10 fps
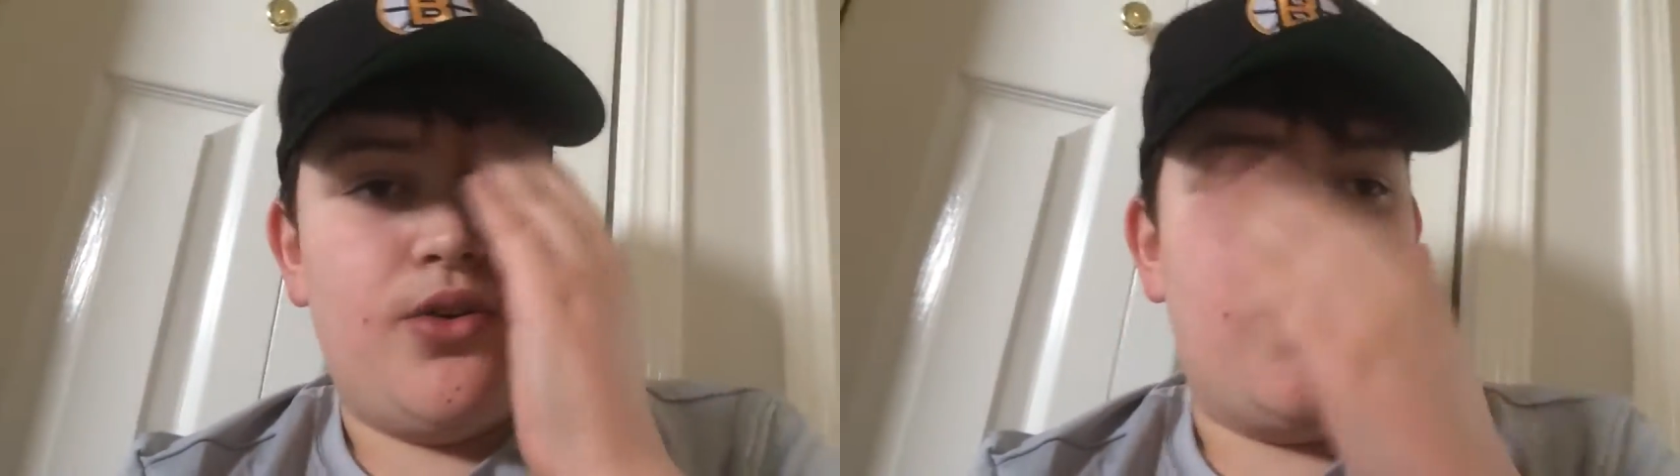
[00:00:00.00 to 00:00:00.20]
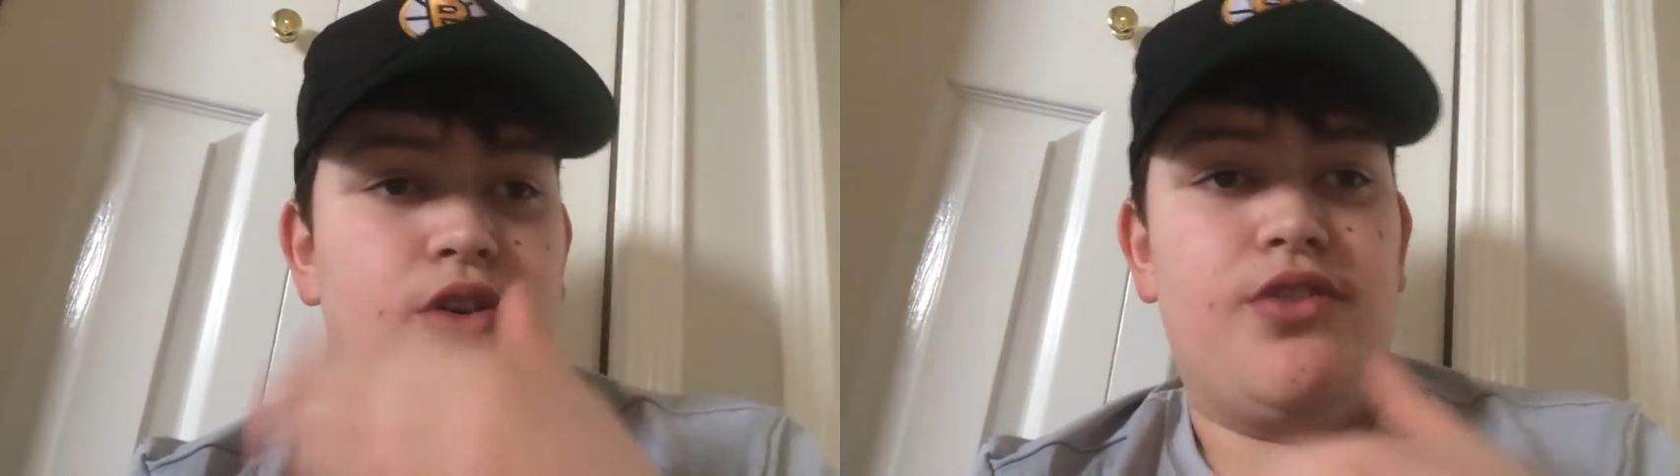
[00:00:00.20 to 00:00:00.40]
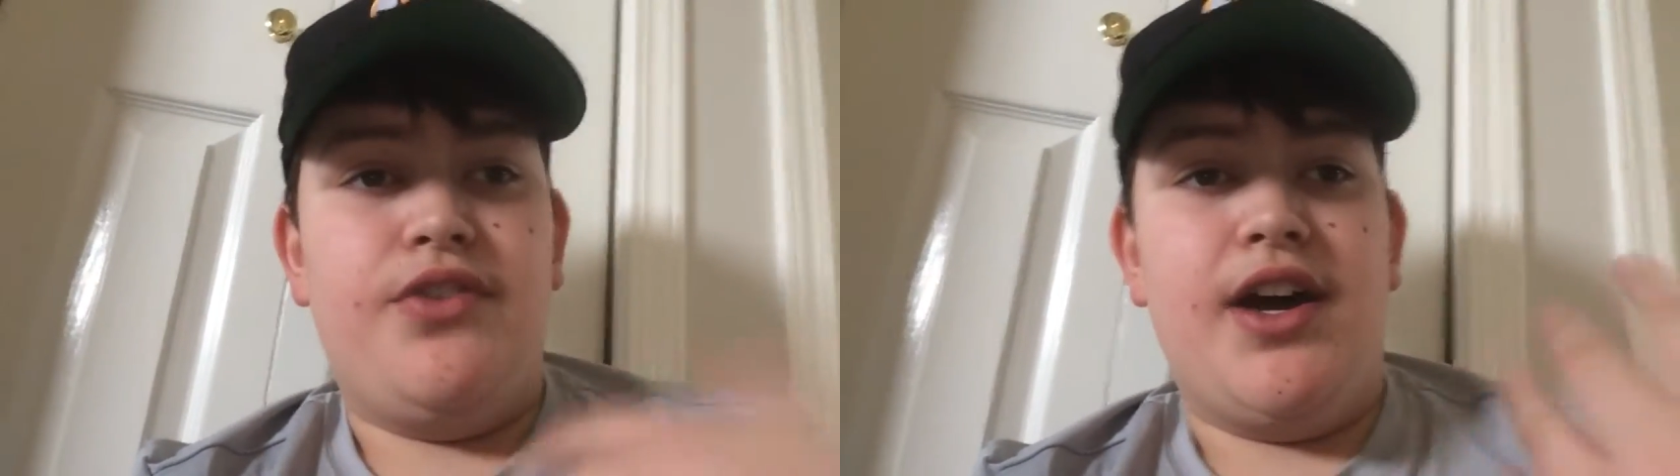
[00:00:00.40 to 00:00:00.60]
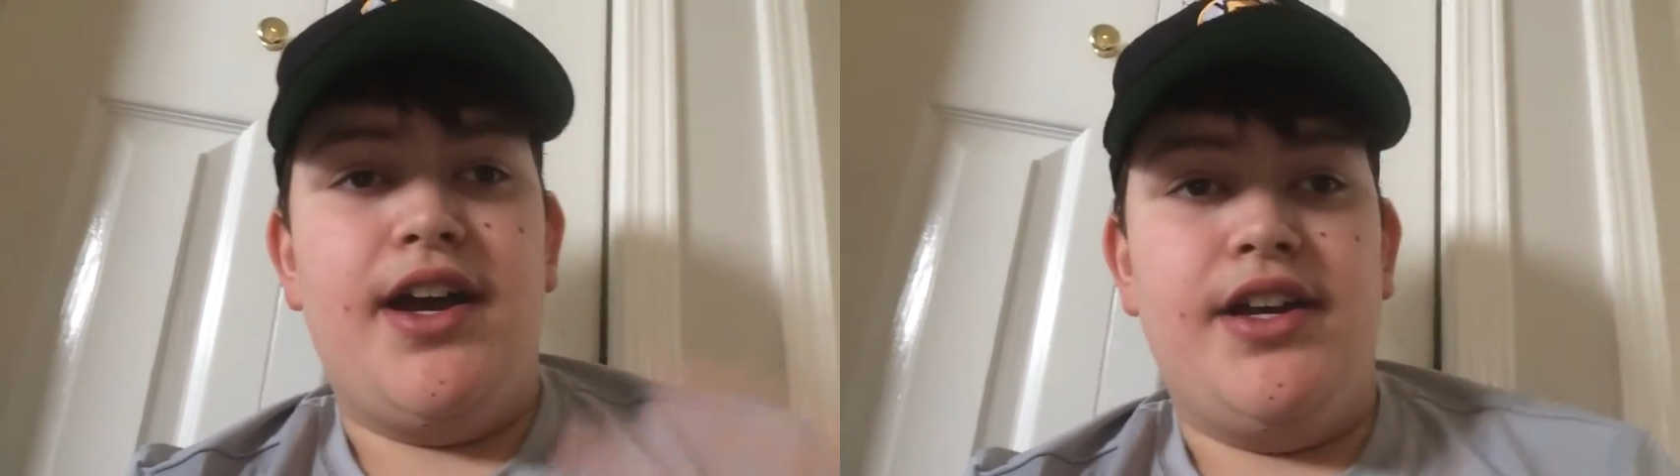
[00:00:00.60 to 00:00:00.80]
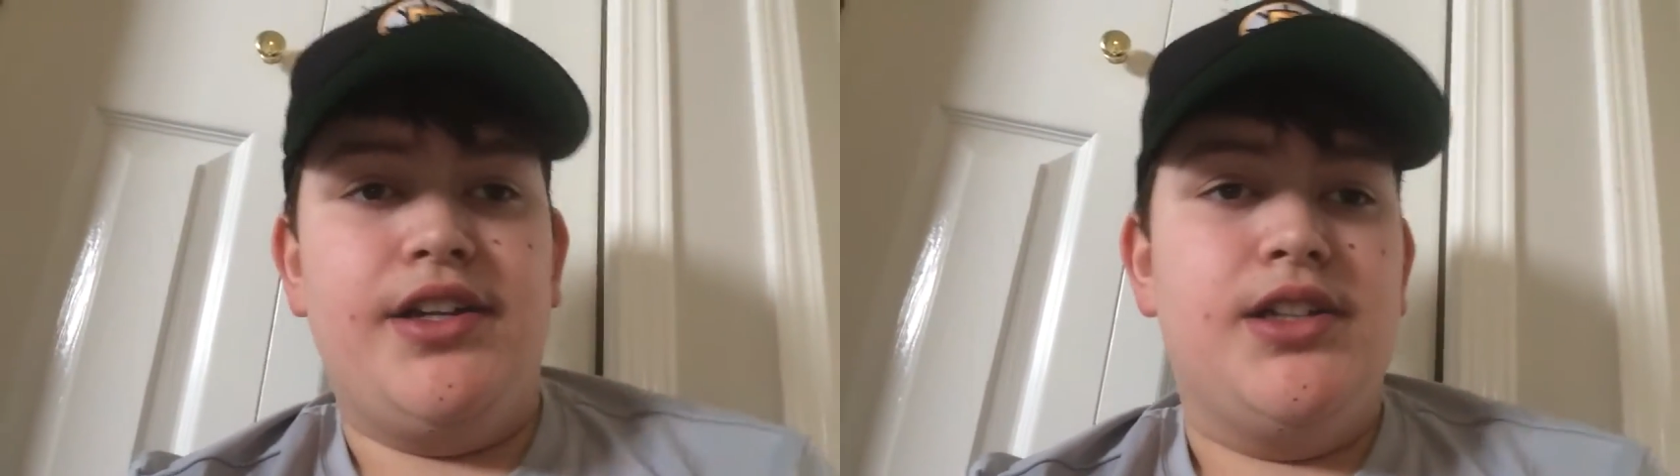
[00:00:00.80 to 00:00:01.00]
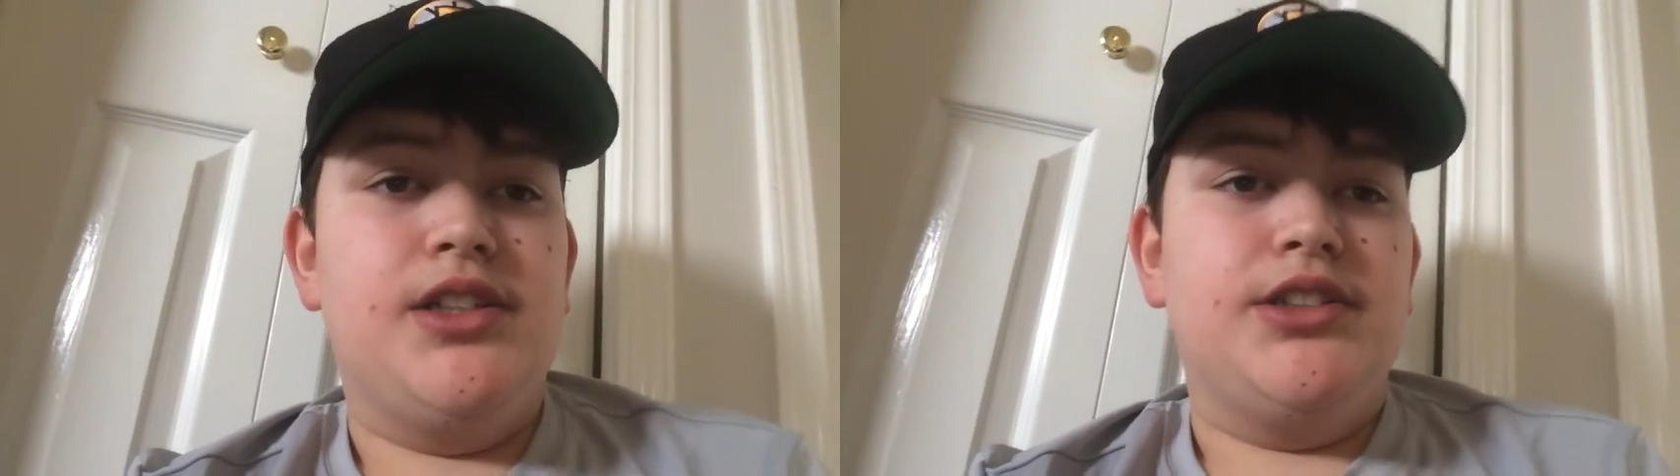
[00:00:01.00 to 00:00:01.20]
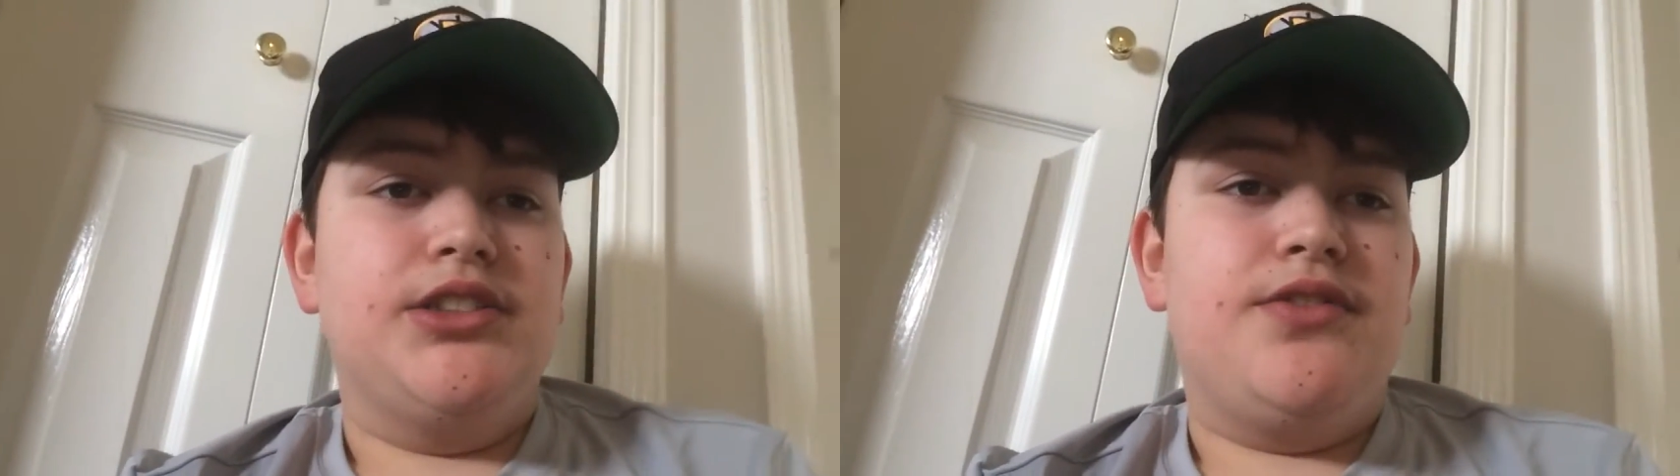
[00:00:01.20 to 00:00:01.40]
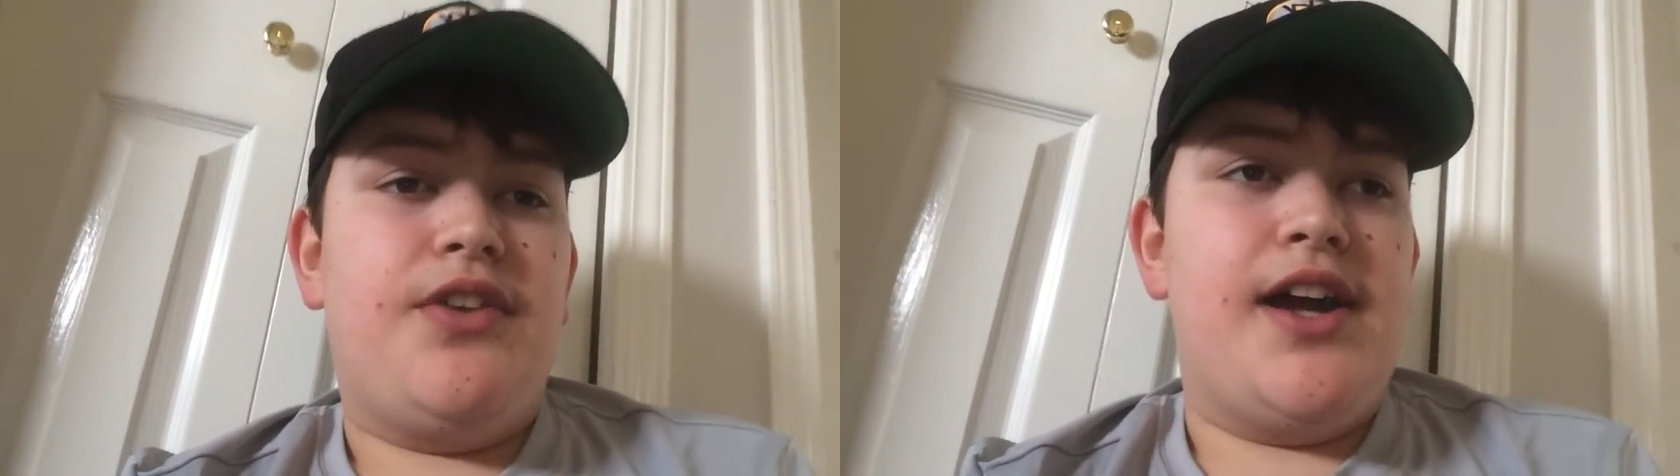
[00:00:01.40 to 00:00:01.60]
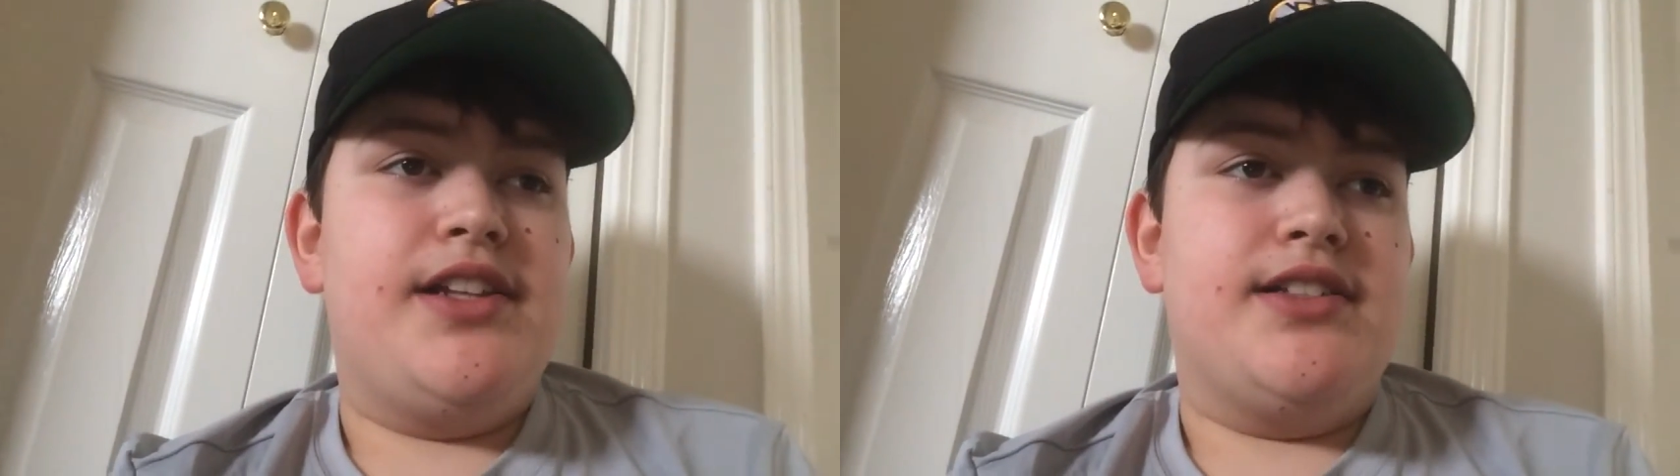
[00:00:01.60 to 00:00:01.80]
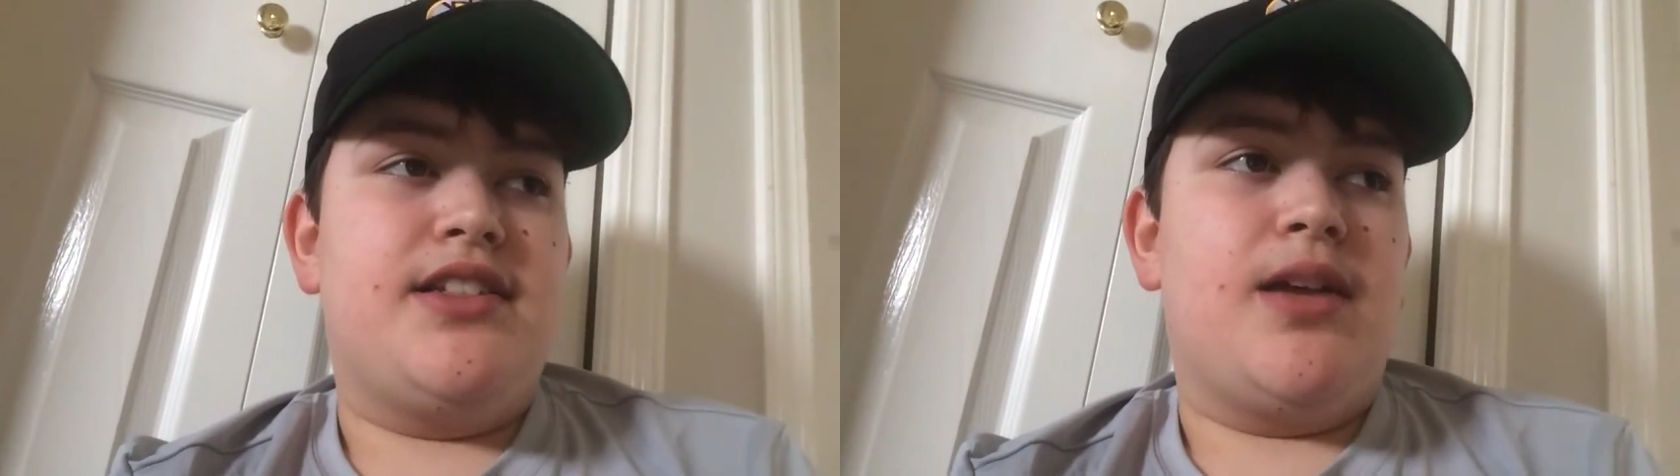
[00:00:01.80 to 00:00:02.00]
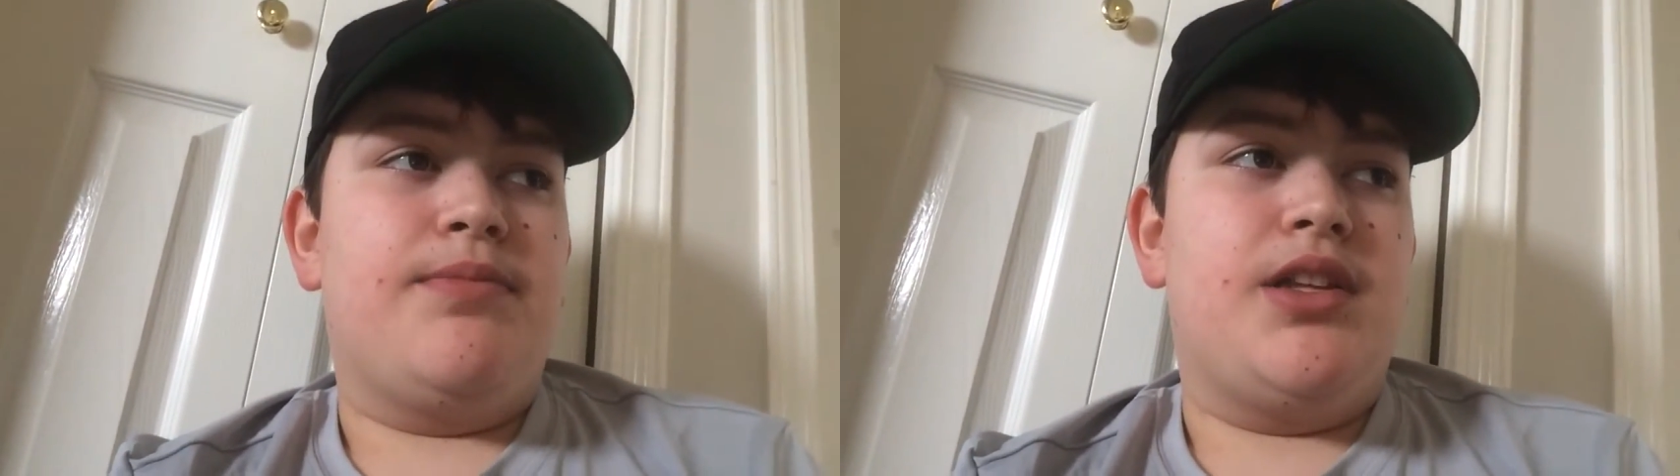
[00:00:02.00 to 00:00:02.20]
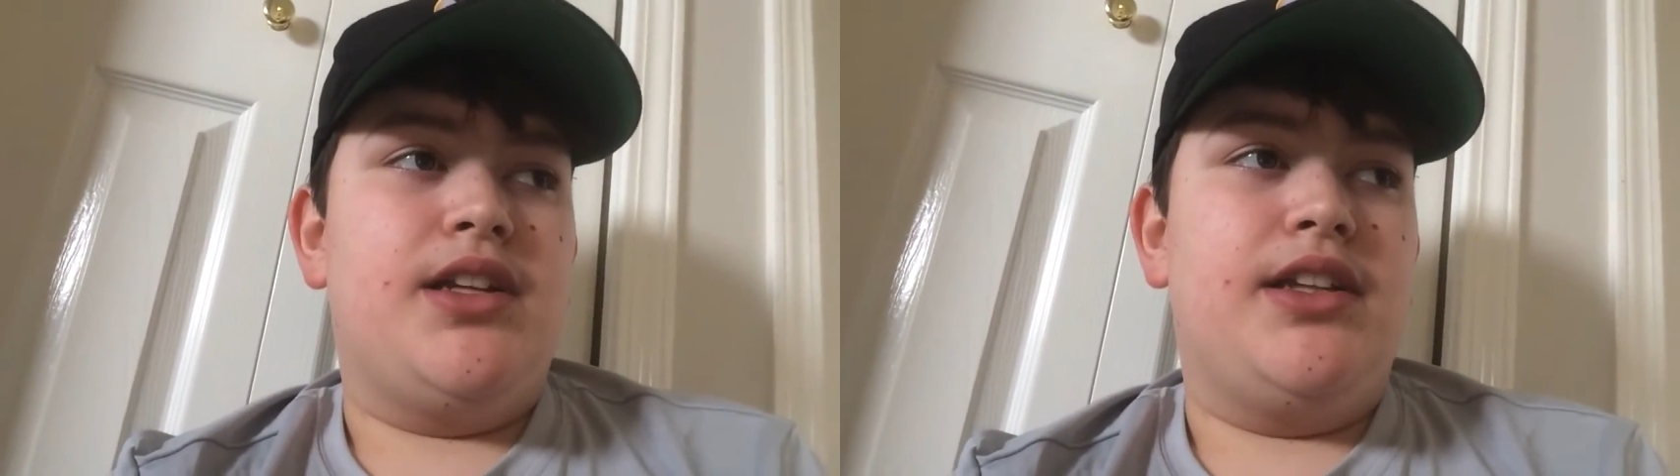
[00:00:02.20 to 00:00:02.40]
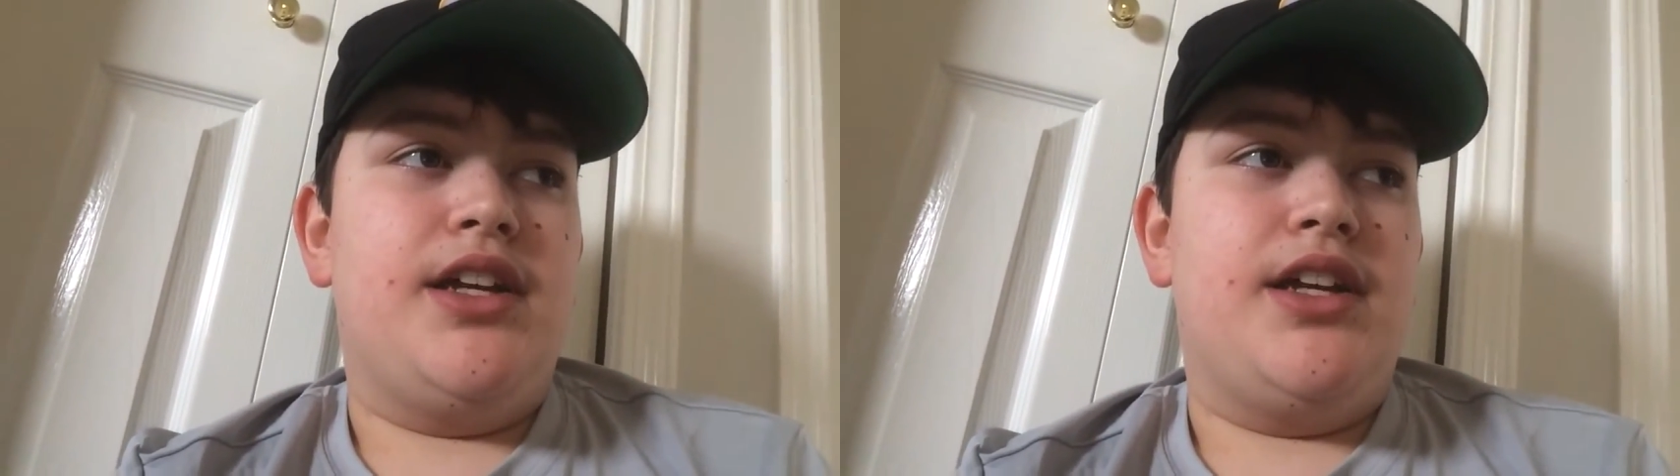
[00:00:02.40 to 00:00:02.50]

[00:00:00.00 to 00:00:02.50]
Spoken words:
Or if I did something